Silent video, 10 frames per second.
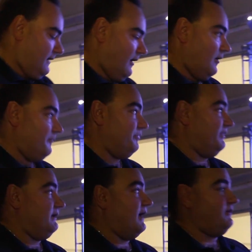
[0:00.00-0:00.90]

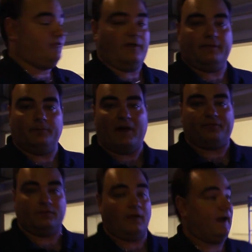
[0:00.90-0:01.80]
The nice thing
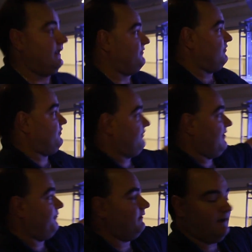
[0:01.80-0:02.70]
about the light is it's
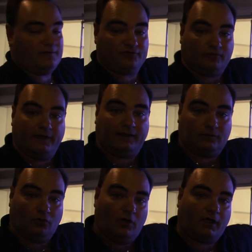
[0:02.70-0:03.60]
definitely a sleek
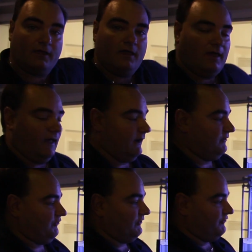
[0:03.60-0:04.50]
look, and
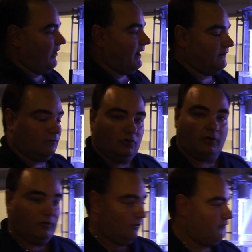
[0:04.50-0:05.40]
it's designed to
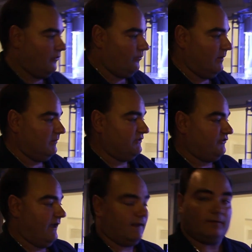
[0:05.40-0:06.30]
look good over a rimless
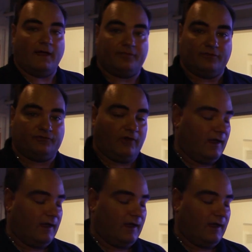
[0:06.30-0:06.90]
tank like this